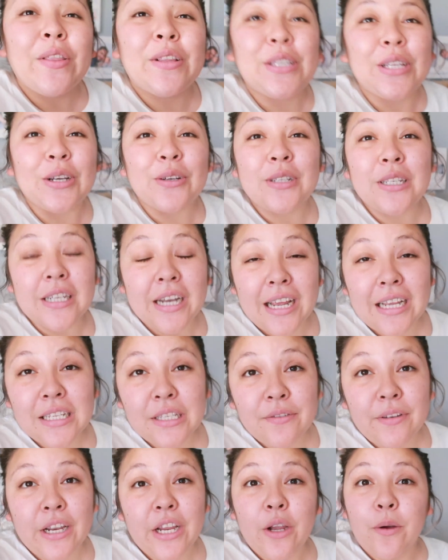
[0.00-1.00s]
So today's
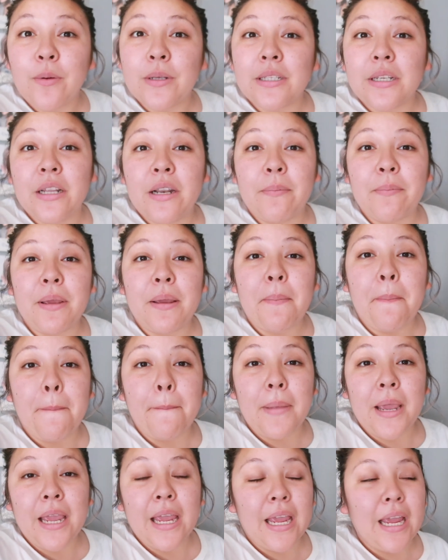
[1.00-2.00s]
video was gonna be
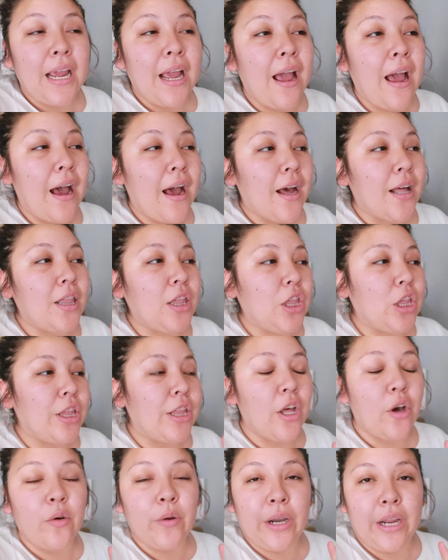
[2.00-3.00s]
me
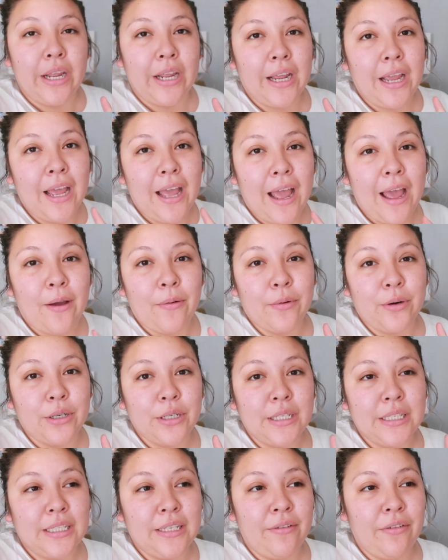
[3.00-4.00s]
unloading our
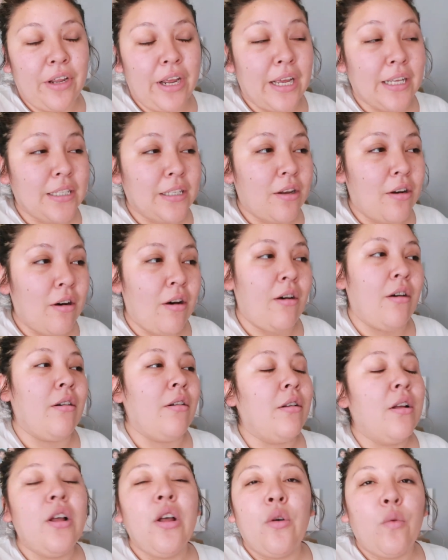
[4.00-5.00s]
CVS
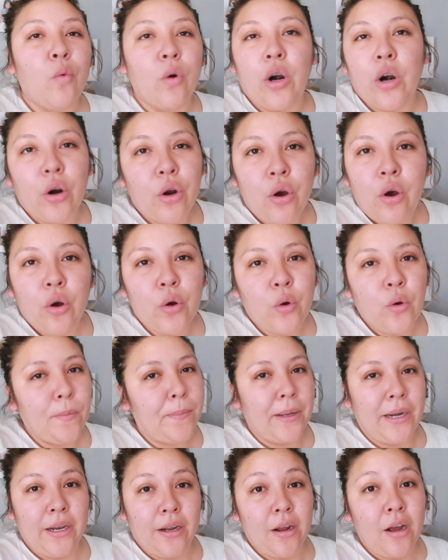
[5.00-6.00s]
haul, or our whole
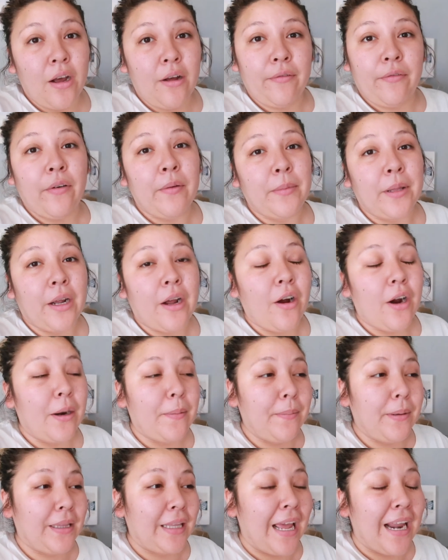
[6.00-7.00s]
couponing haul from the car,
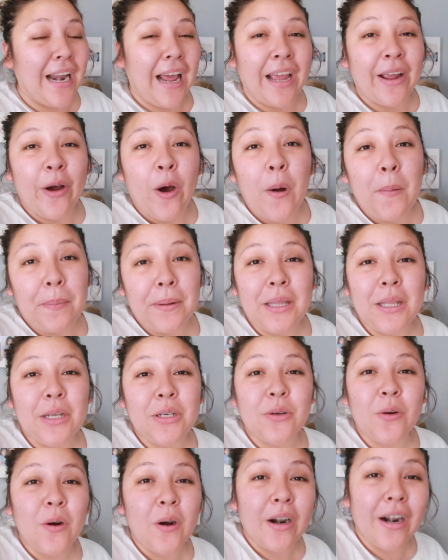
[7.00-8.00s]
but then I opened
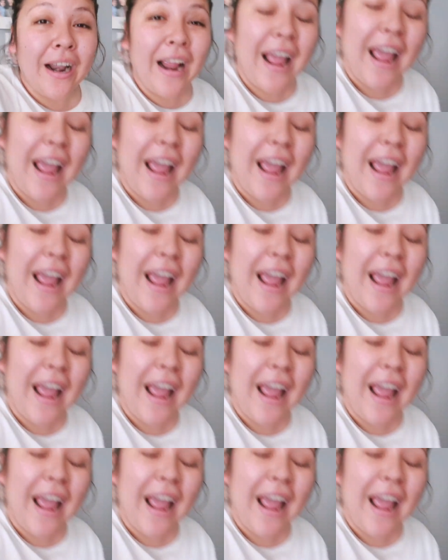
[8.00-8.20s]
the door